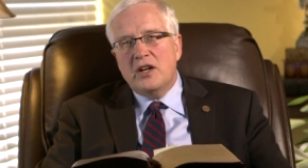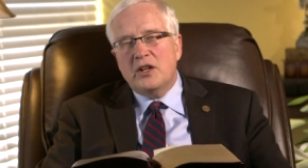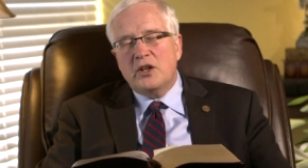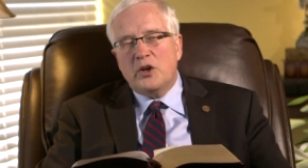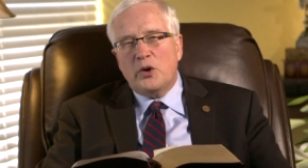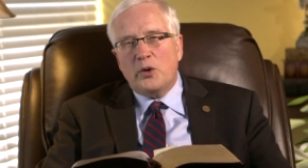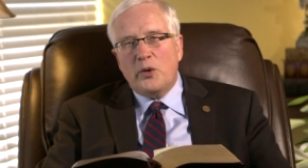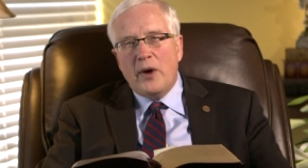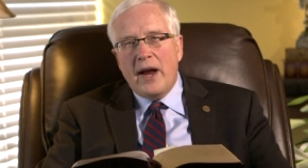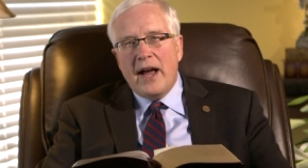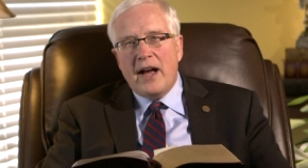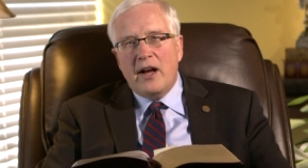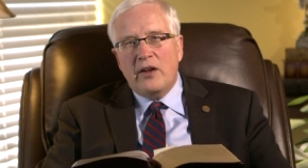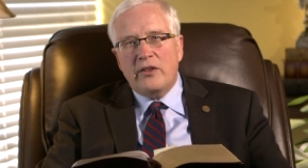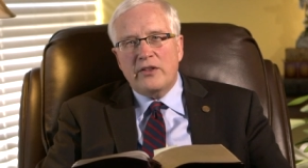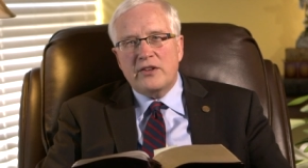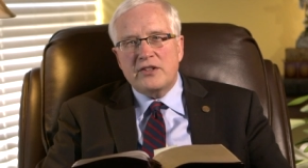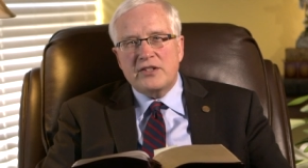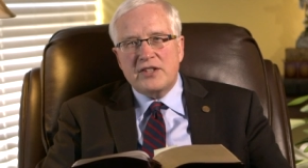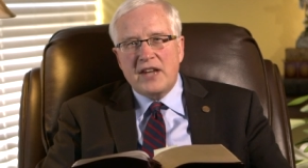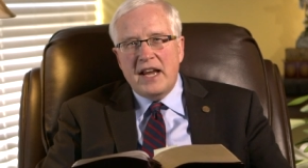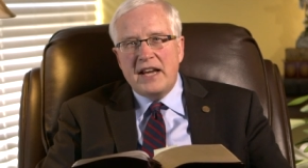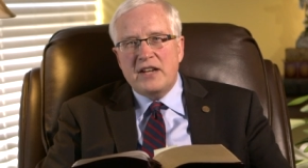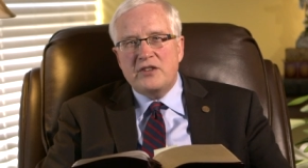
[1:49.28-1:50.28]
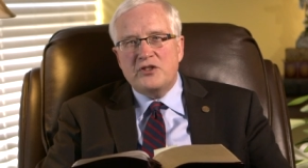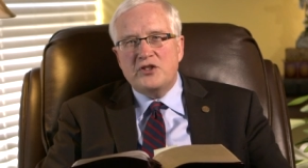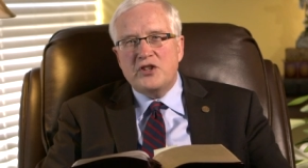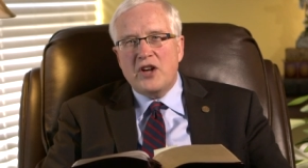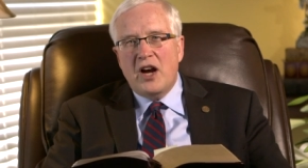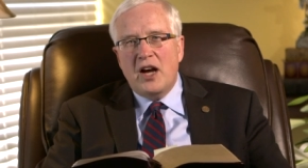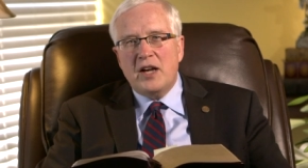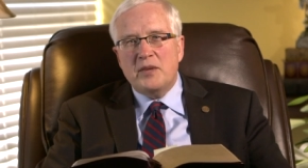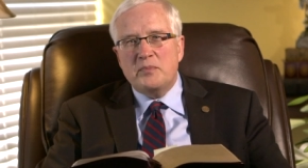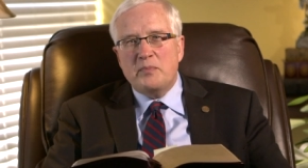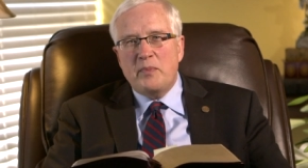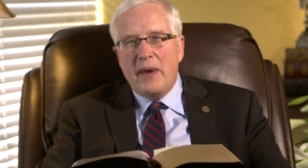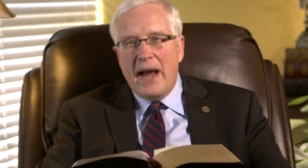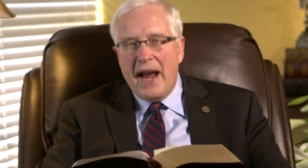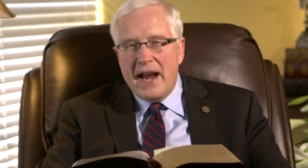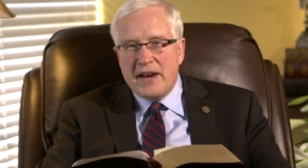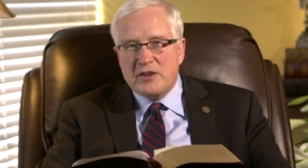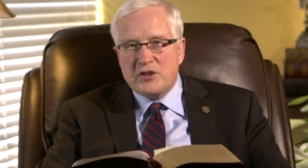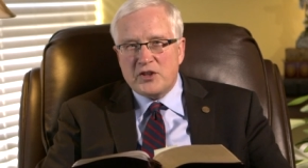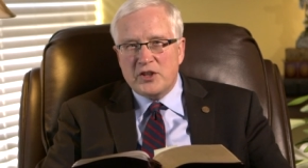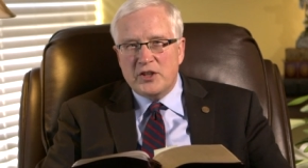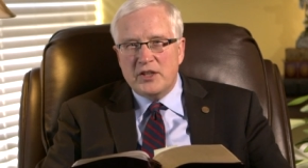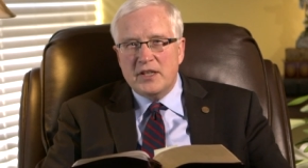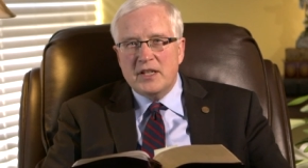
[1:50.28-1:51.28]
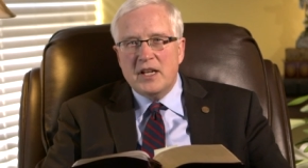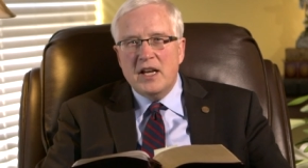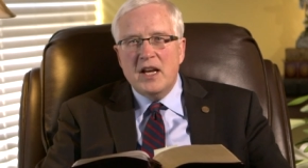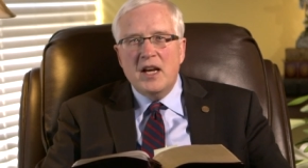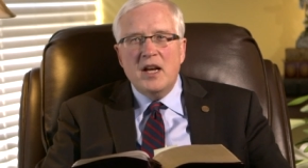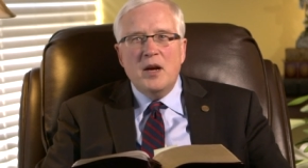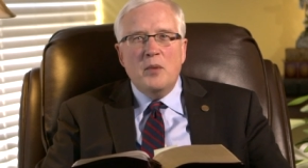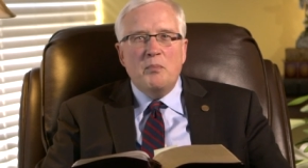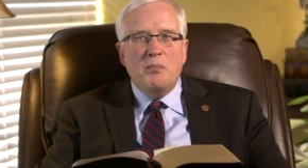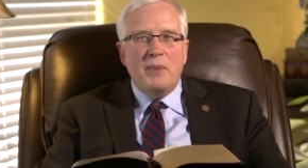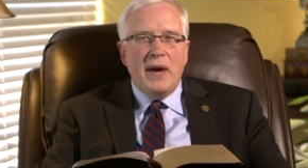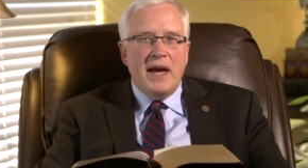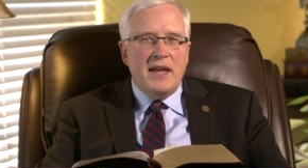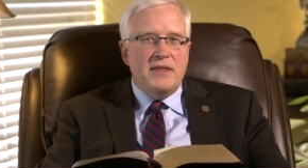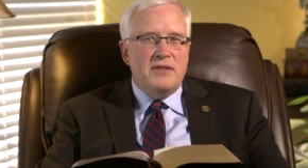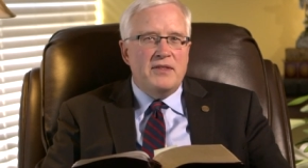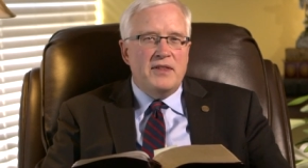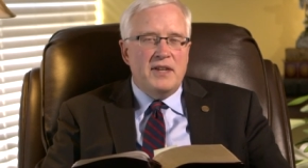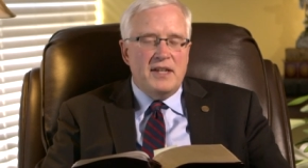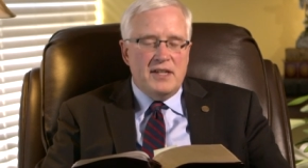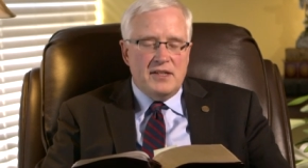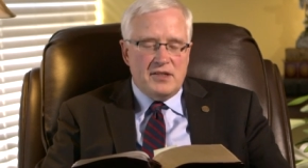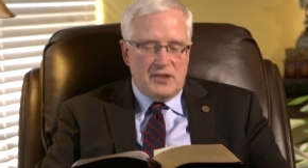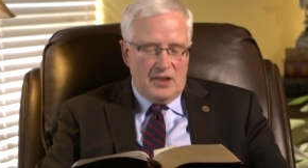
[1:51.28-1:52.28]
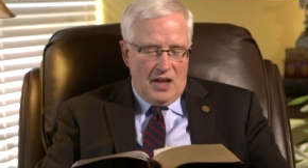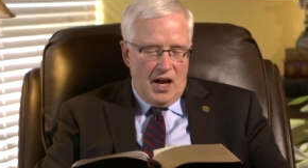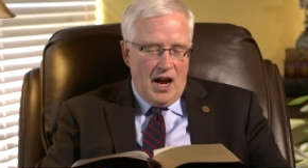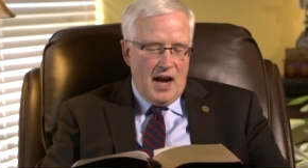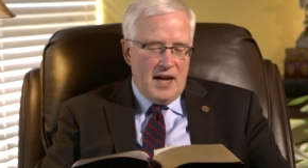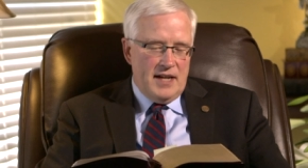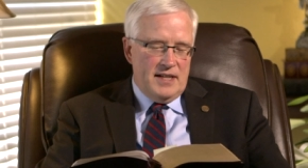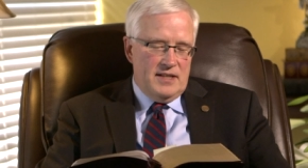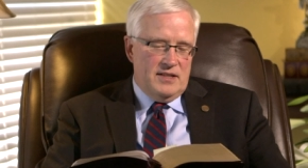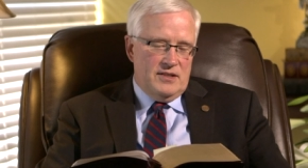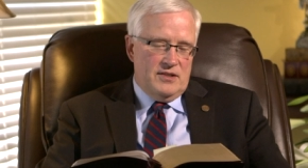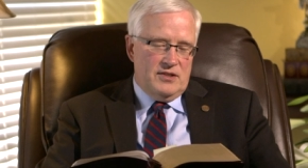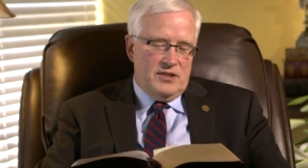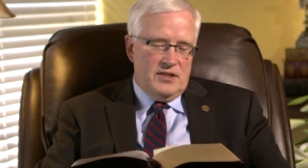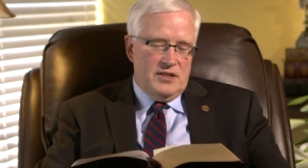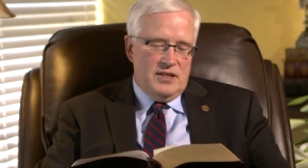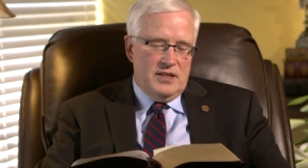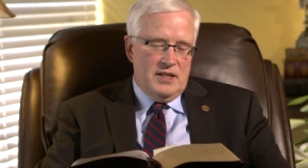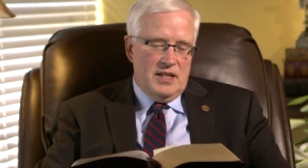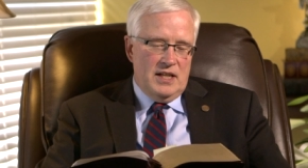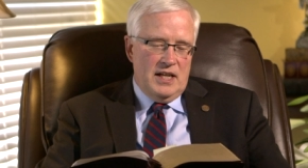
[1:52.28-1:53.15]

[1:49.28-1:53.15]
chorale, the St. John Passion, penned these lines.